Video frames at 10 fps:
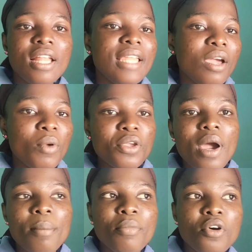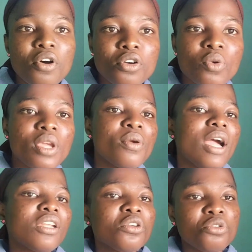Like when you are bored, when you
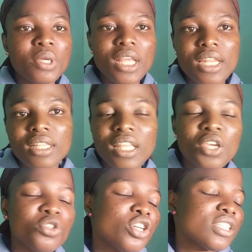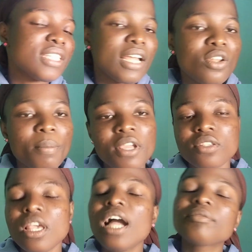are not doing anything, you just stand up and you say,